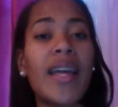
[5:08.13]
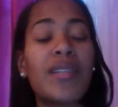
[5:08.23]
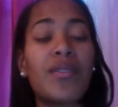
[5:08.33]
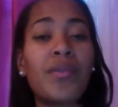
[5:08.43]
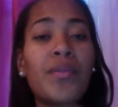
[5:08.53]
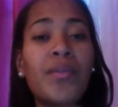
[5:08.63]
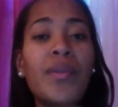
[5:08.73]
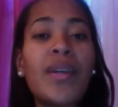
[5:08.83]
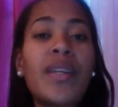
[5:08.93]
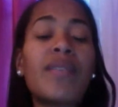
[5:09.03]
And so
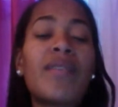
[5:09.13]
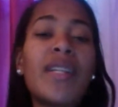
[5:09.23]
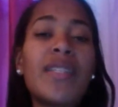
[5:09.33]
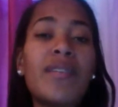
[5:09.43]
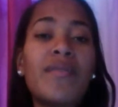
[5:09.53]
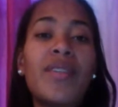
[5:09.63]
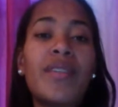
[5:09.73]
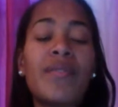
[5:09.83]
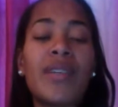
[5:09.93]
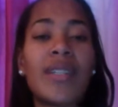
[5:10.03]
the relative
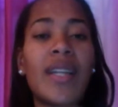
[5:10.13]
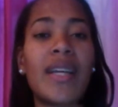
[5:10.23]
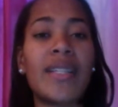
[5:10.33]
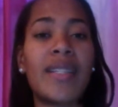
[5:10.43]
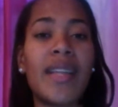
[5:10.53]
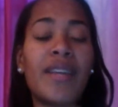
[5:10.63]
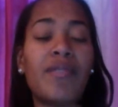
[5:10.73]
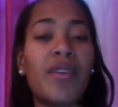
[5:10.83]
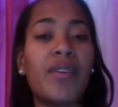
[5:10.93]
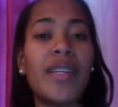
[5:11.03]
then realizes that,
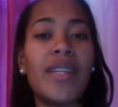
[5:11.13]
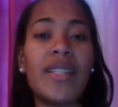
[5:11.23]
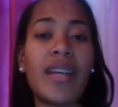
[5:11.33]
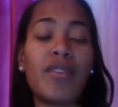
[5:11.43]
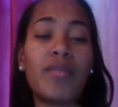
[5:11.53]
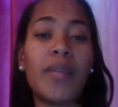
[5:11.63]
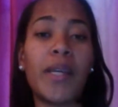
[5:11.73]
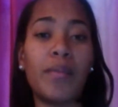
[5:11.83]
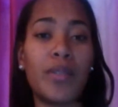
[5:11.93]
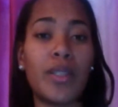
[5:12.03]
he's not going to be
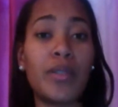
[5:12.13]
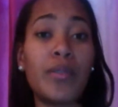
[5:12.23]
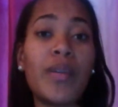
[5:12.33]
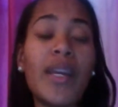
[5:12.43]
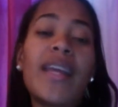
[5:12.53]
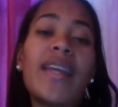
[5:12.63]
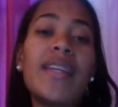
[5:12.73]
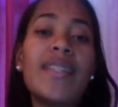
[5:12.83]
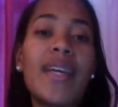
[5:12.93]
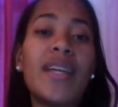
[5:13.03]
able to do it. And
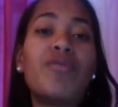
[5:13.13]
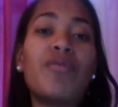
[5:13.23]
he says,